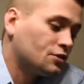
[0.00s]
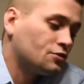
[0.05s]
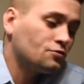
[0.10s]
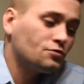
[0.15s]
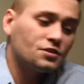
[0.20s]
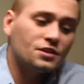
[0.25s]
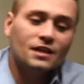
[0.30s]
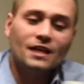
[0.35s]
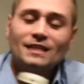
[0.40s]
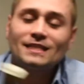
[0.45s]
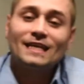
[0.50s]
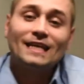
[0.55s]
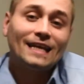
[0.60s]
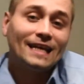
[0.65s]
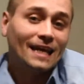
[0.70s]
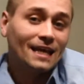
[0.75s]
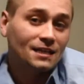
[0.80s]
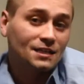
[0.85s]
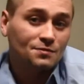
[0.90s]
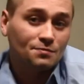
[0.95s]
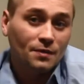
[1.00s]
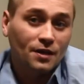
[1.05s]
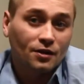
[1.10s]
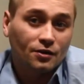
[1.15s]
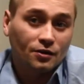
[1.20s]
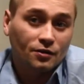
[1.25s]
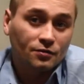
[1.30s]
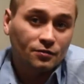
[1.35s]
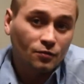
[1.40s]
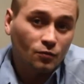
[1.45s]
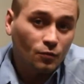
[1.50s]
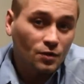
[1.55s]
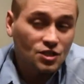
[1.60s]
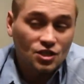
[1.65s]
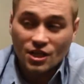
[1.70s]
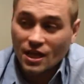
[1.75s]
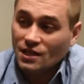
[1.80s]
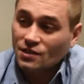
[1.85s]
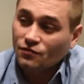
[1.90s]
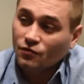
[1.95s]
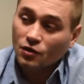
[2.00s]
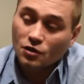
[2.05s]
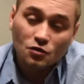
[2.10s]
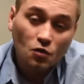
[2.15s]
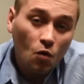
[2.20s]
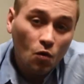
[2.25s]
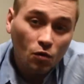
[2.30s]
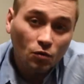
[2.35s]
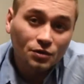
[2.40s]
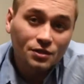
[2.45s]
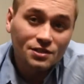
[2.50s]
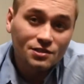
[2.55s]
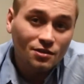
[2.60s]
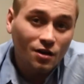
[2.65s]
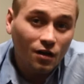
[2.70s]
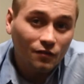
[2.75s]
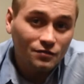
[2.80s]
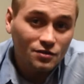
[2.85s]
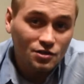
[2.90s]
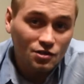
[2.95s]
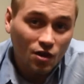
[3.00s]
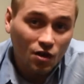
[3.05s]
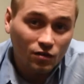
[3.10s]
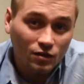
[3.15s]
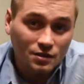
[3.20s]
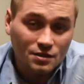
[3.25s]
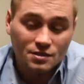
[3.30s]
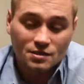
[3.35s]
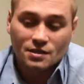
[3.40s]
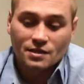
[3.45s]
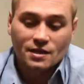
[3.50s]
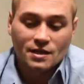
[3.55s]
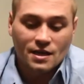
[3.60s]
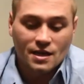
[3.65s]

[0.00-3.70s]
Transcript: Using a TDS meter, which stands for total dissolved solids,